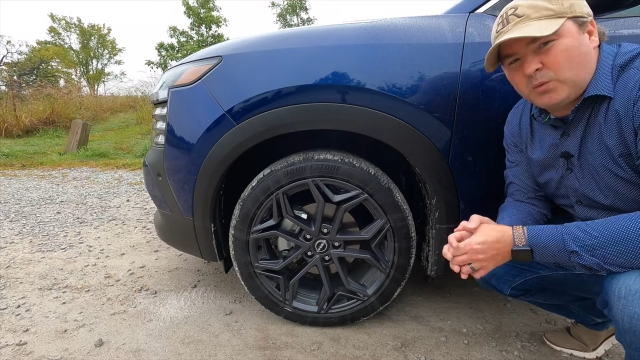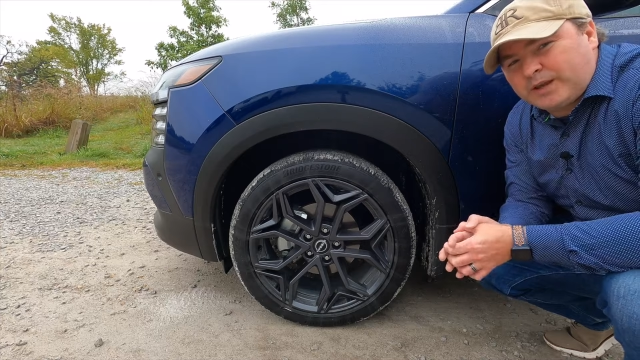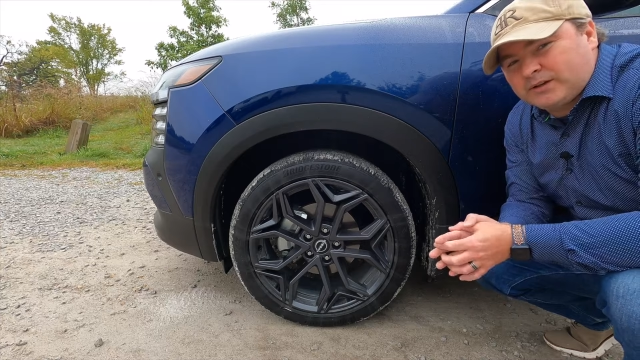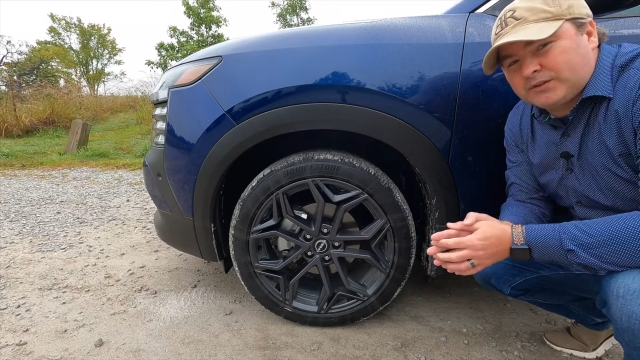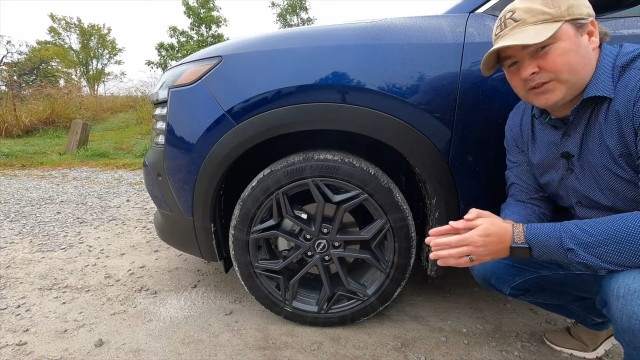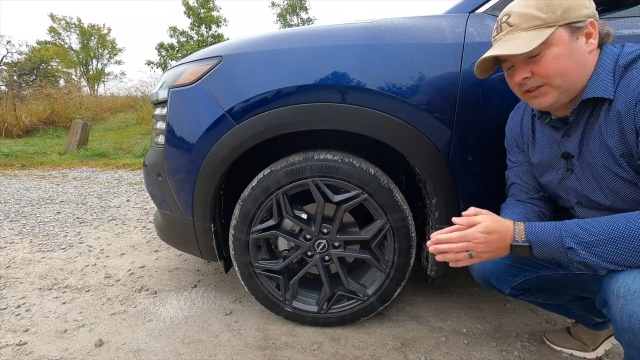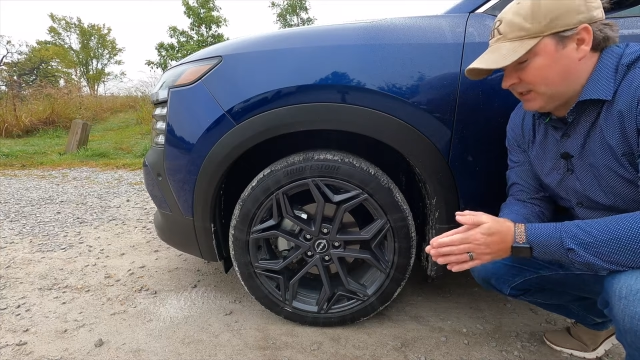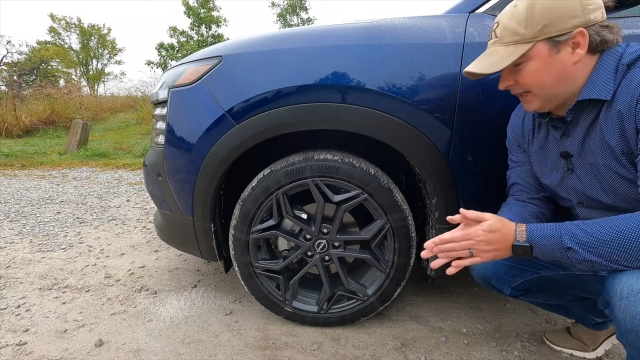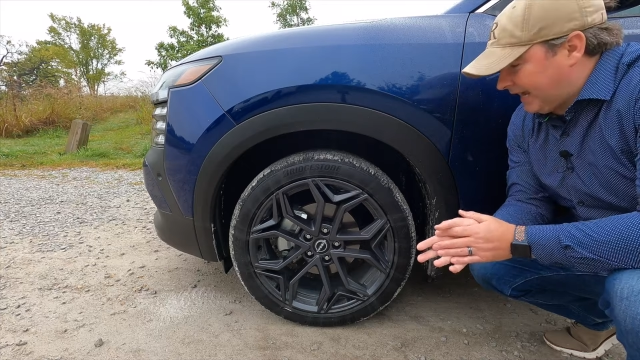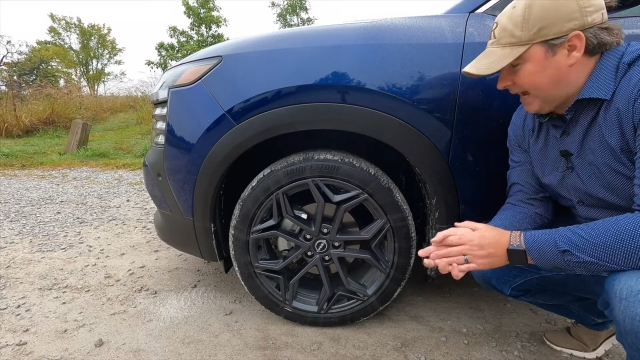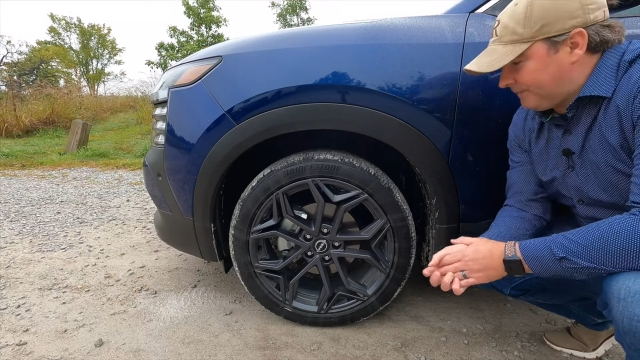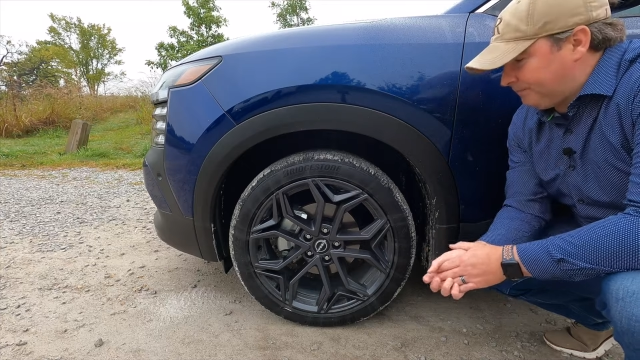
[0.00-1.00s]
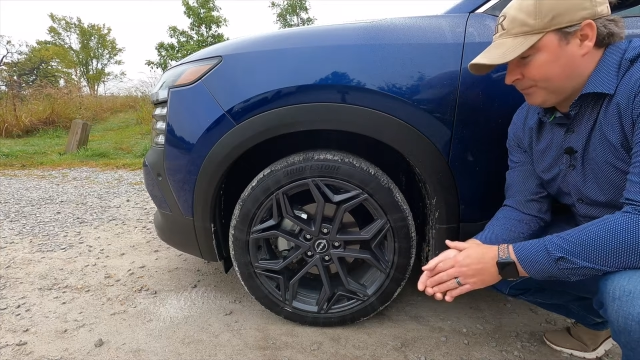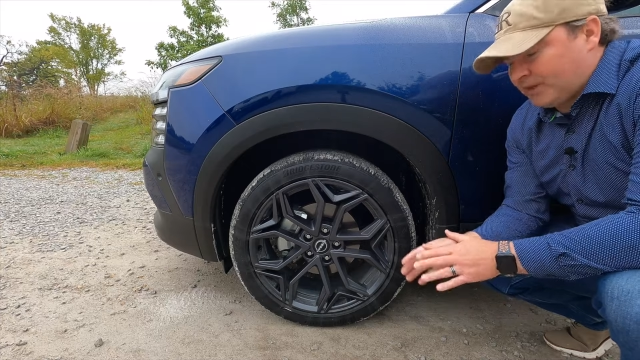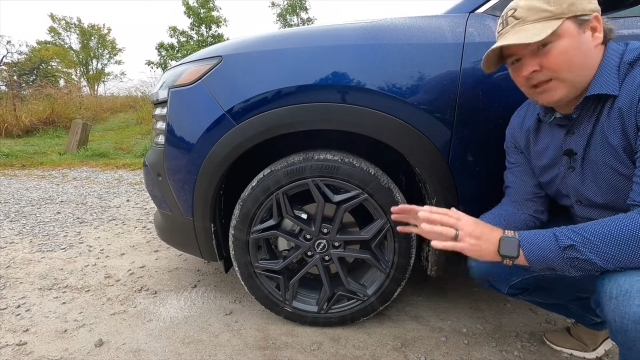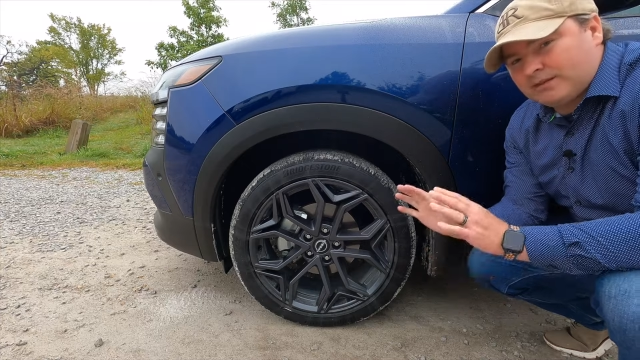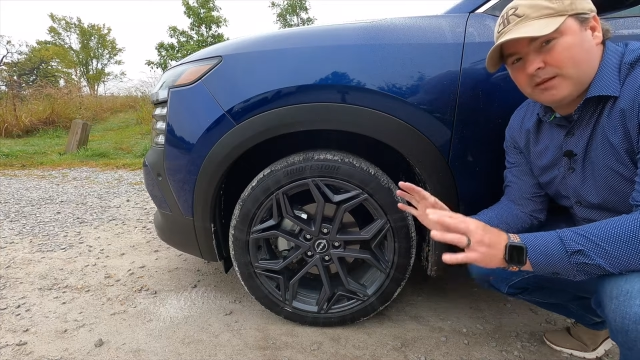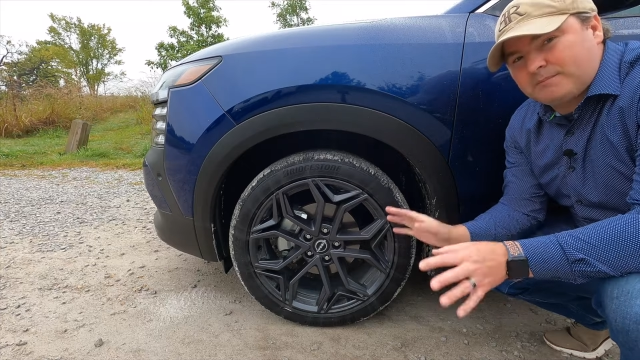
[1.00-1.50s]
wheels to look at.
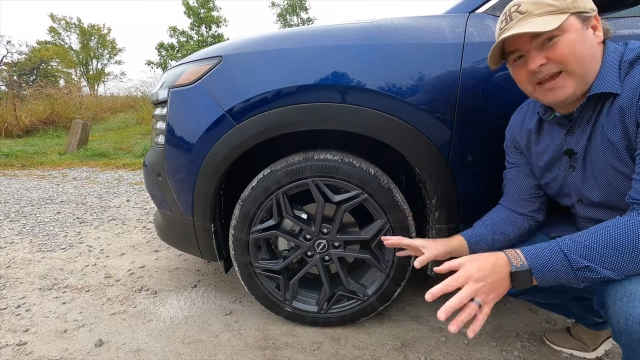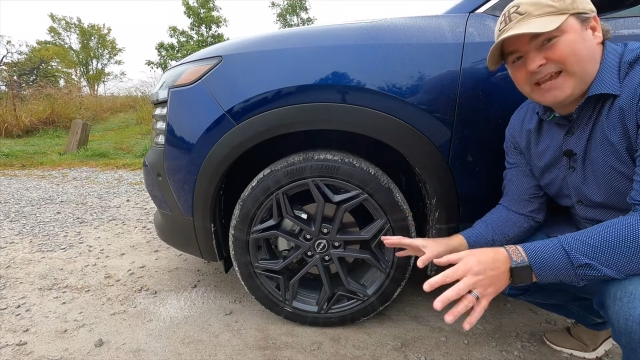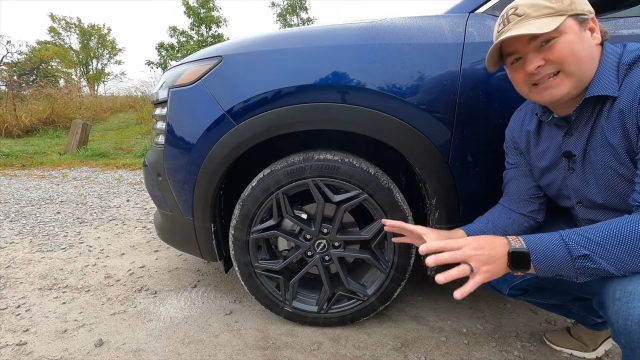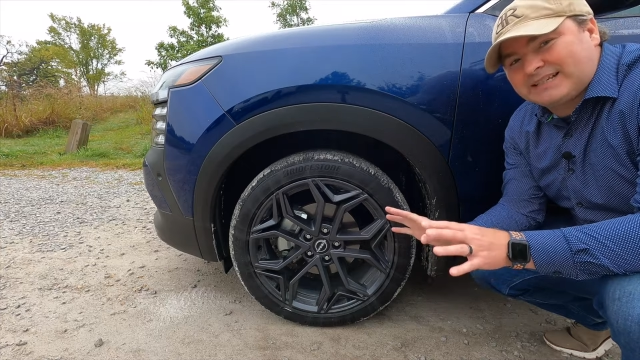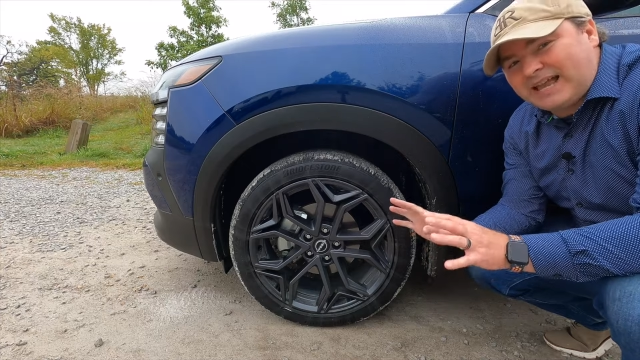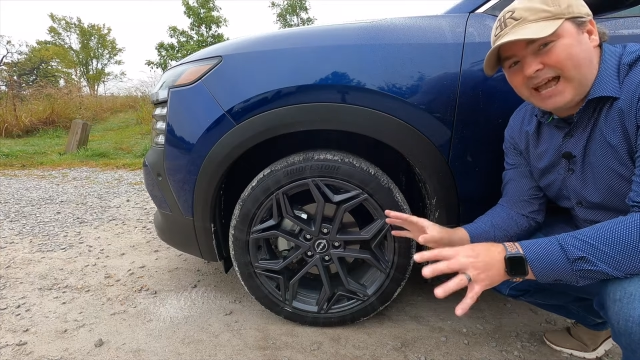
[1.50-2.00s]
The base